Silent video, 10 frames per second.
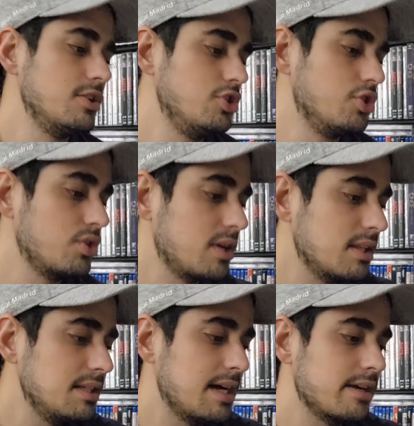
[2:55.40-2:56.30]
you don't
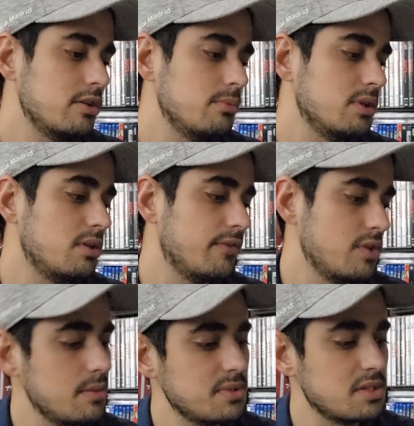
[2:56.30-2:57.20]
get the argument of
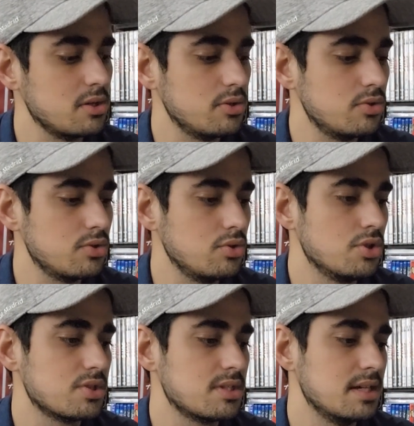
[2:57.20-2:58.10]
the episodes you
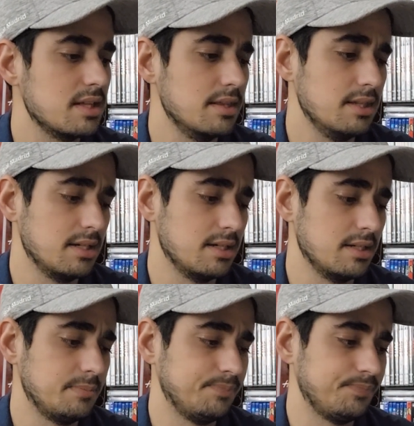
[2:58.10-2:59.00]
just get the
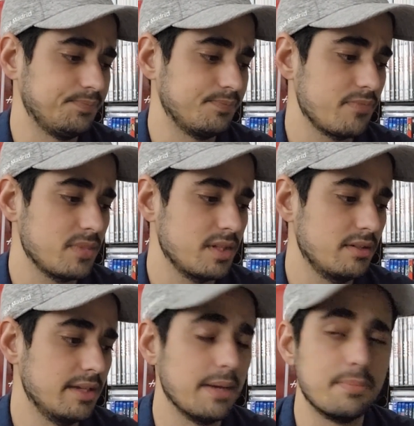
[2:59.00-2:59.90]
um,
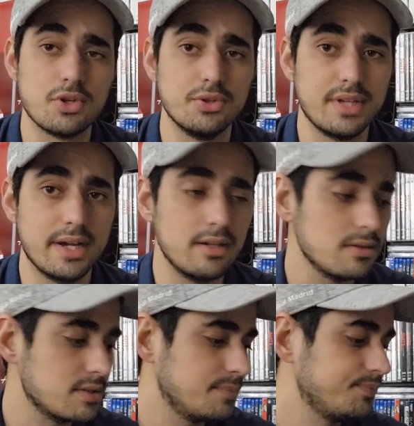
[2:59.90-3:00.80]
the episode
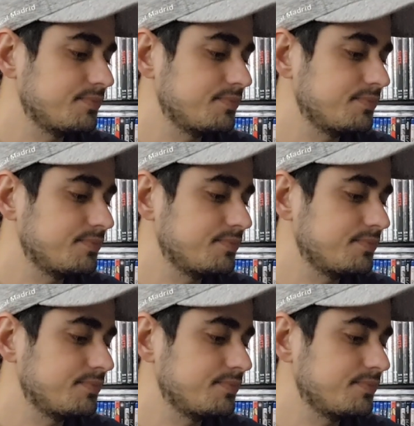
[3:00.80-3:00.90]
titles